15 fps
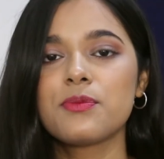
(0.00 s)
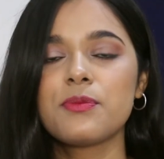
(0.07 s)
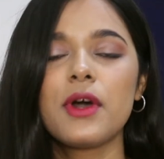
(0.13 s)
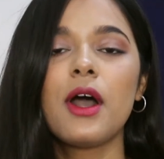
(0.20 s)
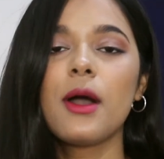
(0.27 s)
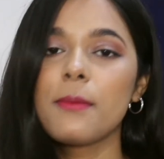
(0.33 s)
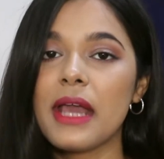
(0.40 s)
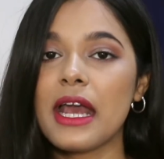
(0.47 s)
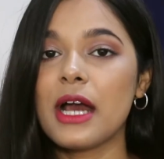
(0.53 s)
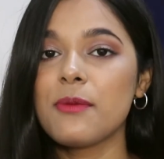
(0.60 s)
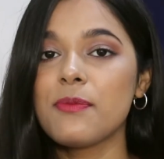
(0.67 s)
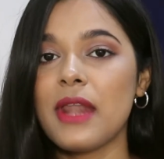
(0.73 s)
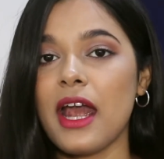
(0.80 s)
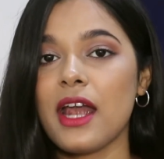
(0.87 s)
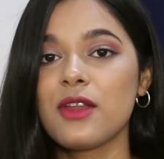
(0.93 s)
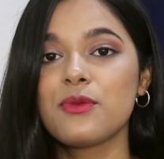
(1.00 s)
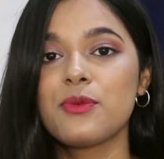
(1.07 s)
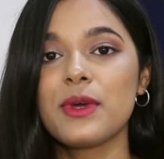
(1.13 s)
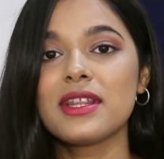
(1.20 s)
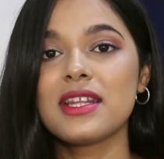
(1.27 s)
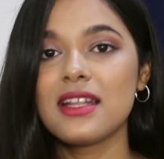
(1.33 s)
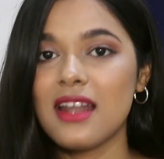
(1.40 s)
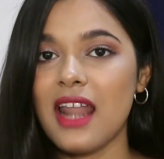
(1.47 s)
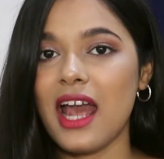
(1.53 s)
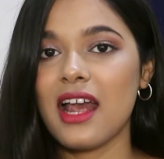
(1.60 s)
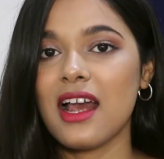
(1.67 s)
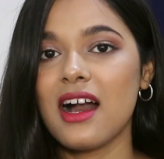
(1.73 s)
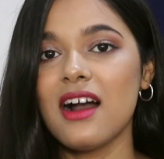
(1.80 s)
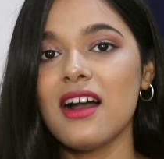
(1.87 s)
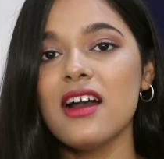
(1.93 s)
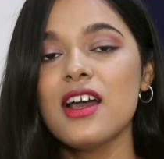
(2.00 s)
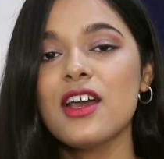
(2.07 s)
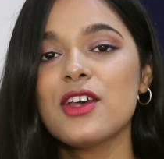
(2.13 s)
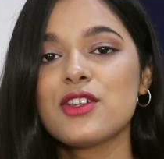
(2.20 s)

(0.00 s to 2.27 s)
her makeup line with Nykaa.